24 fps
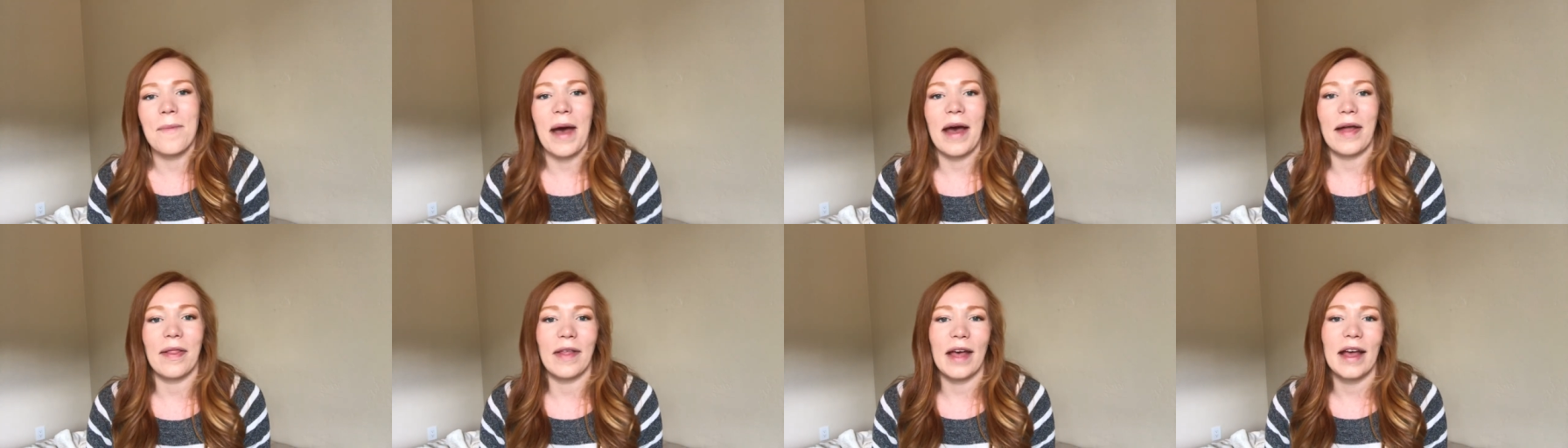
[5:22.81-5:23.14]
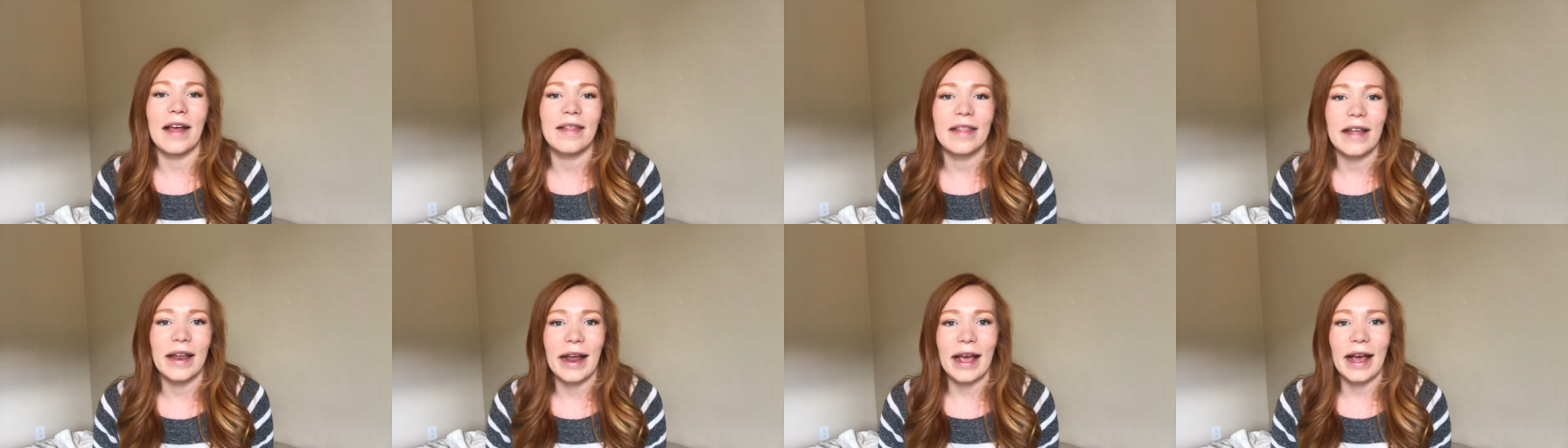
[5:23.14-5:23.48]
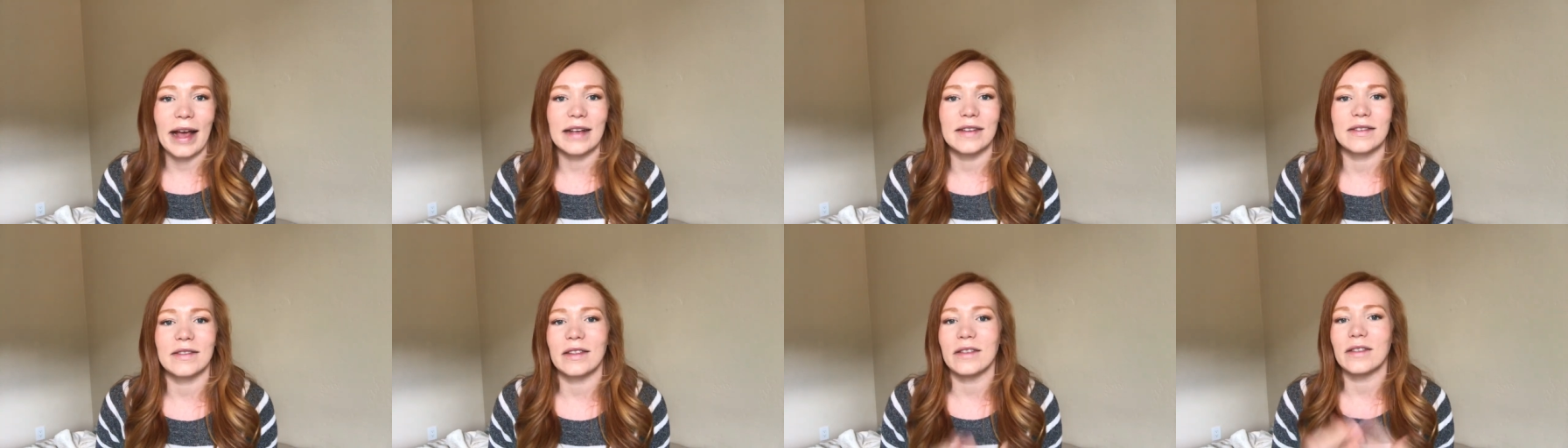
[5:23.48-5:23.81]
I like that it
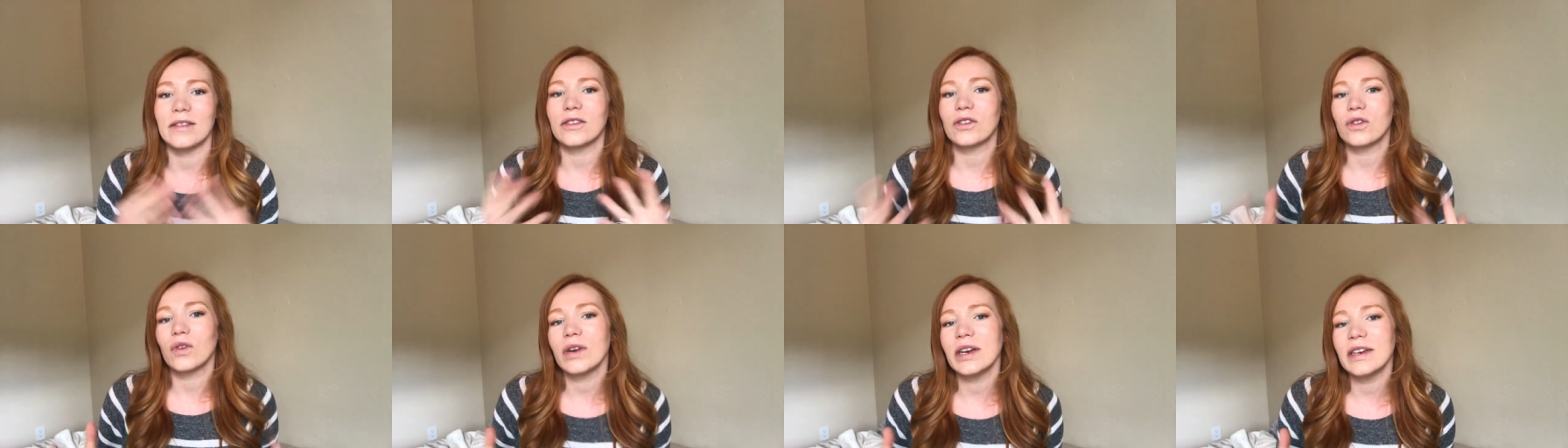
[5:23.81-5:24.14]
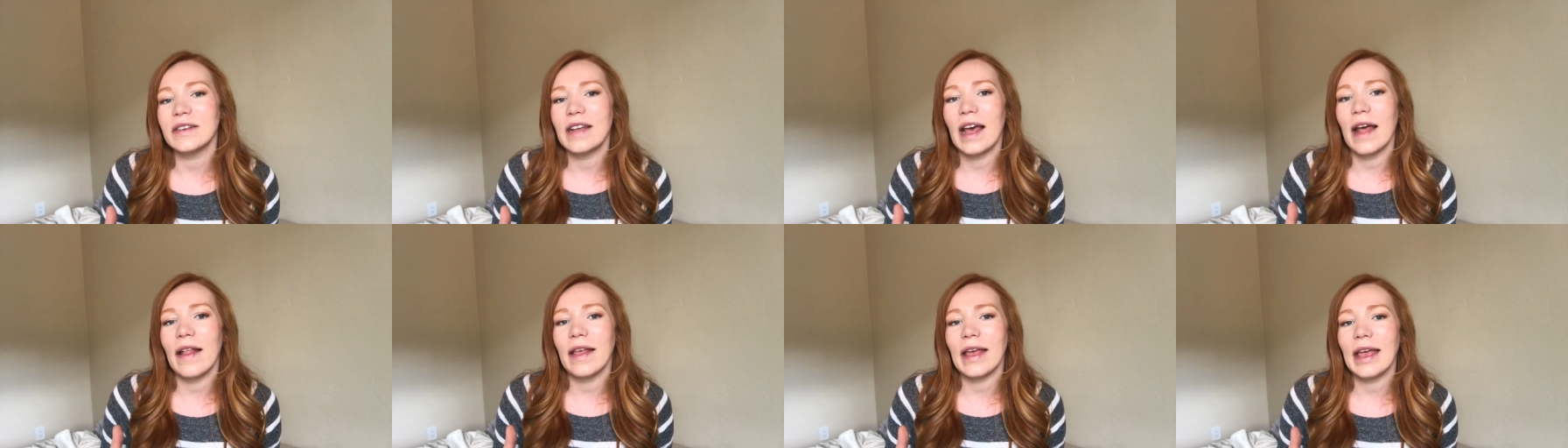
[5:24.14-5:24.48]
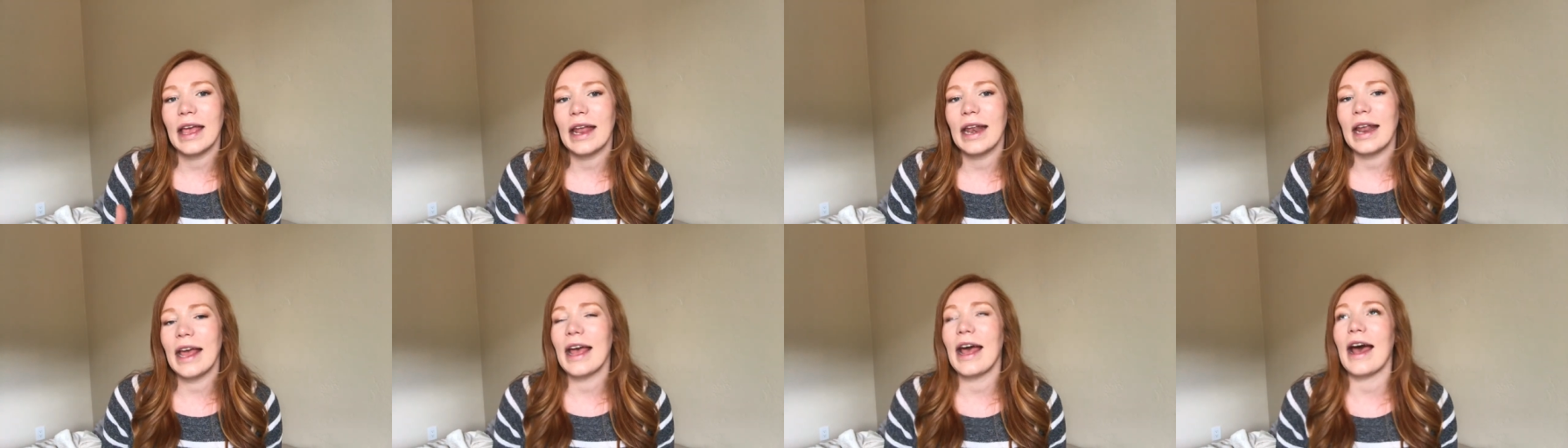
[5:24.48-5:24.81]
has the storytelling
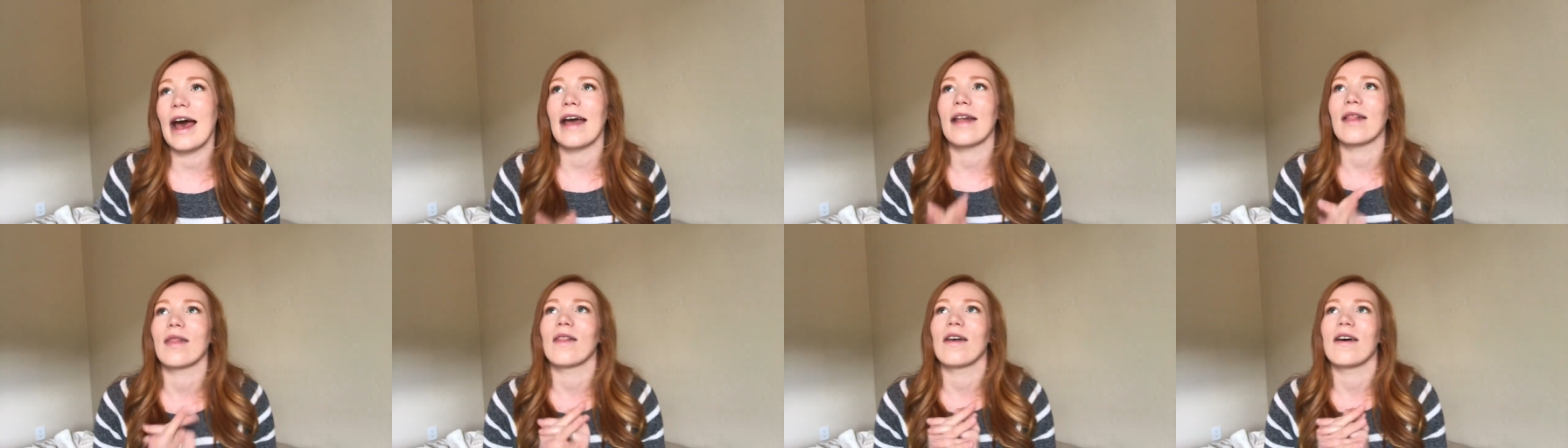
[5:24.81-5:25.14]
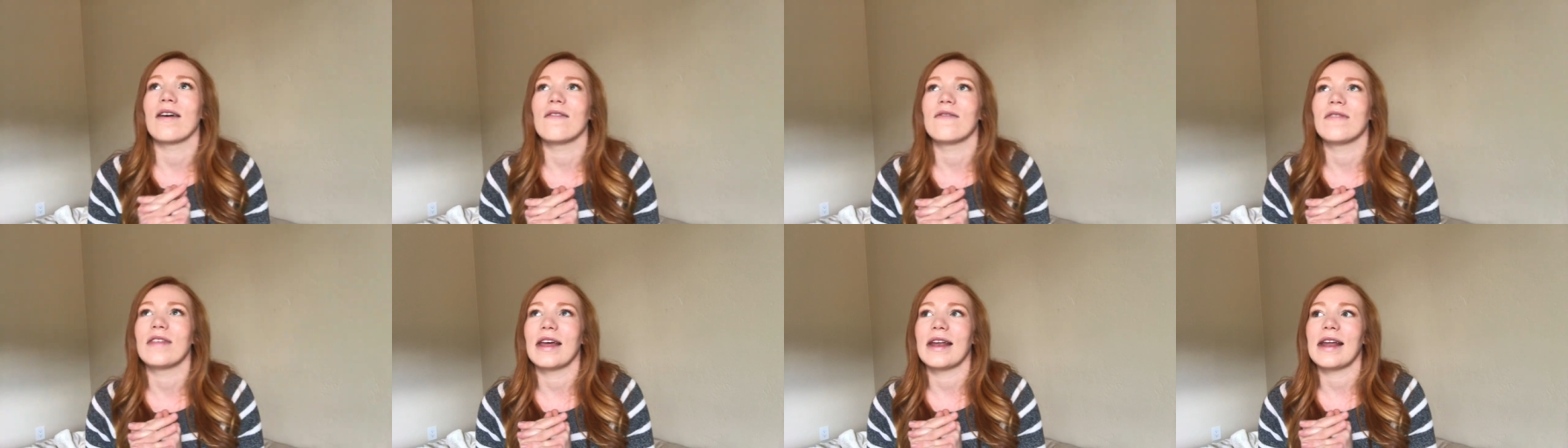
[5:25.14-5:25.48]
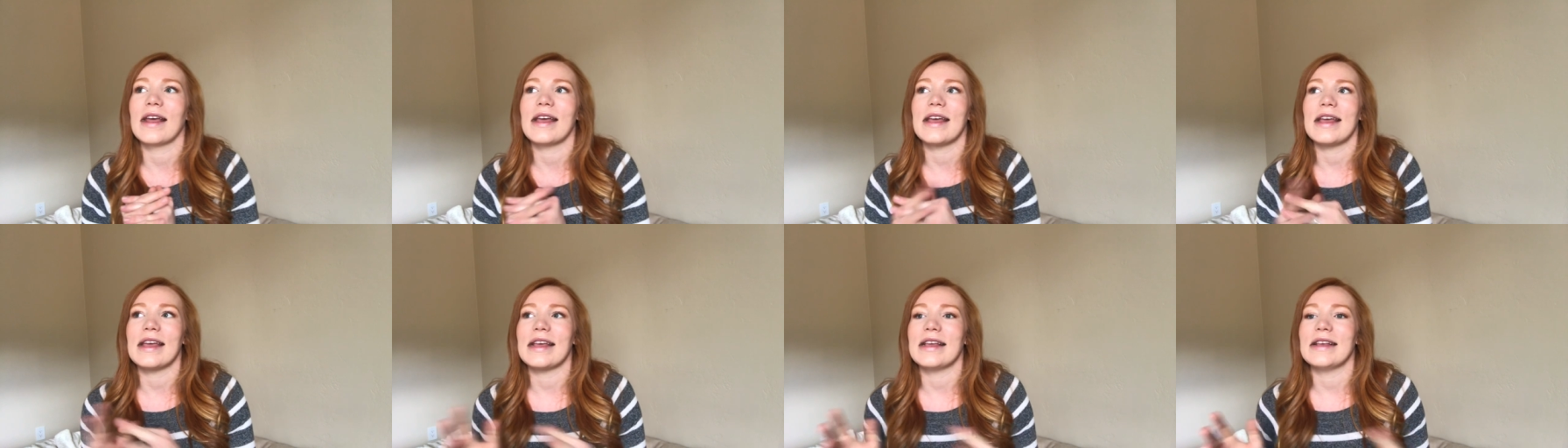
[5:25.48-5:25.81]
in it. I love that
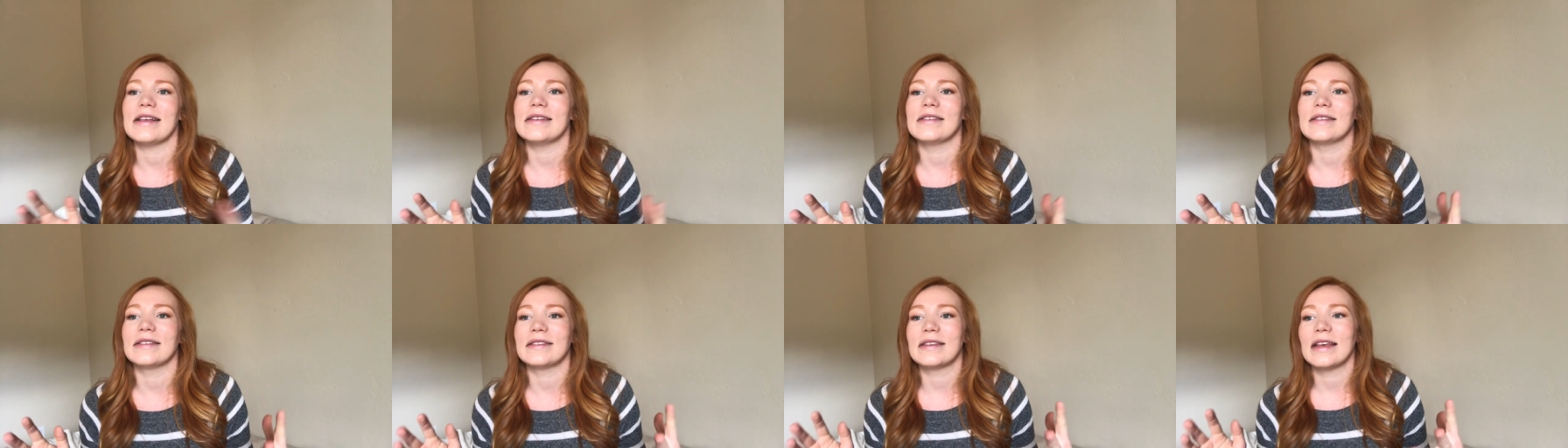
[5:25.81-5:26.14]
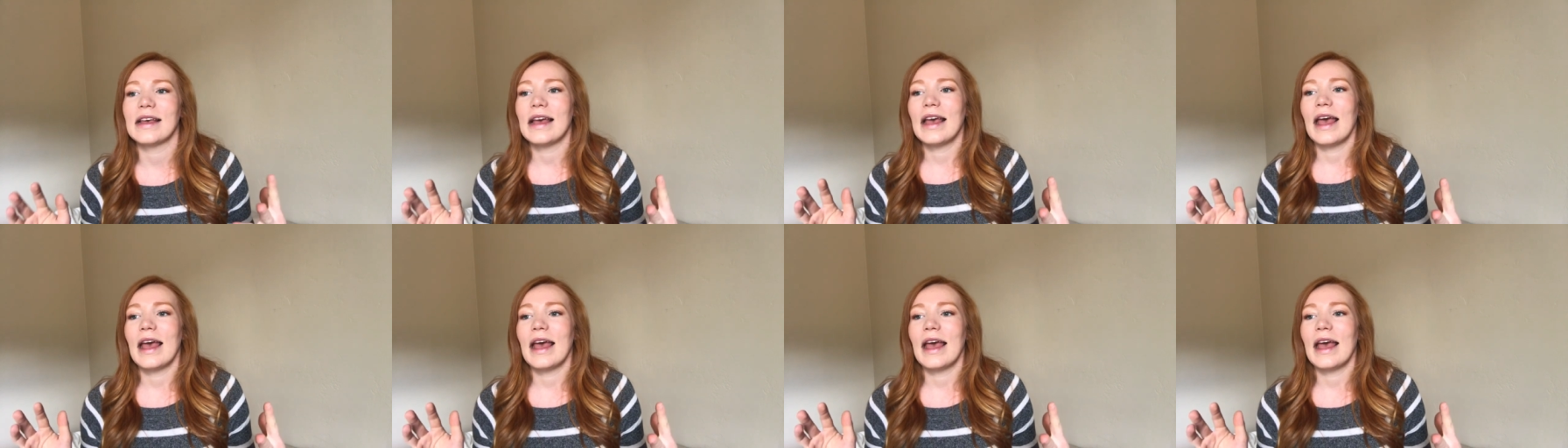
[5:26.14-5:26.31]
it is